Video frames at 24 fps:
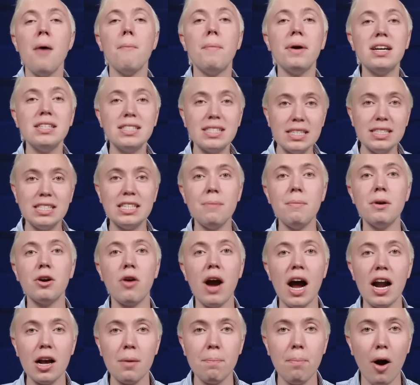because the
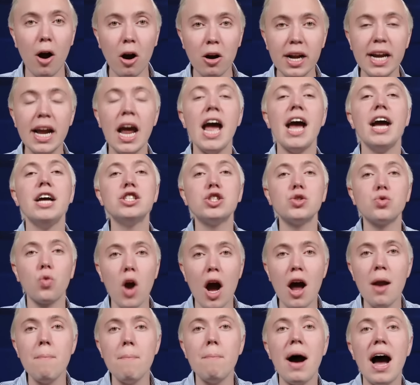Democratic Party is
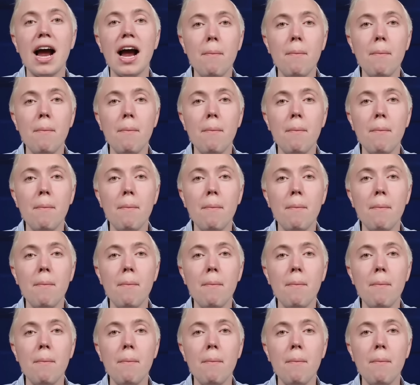run by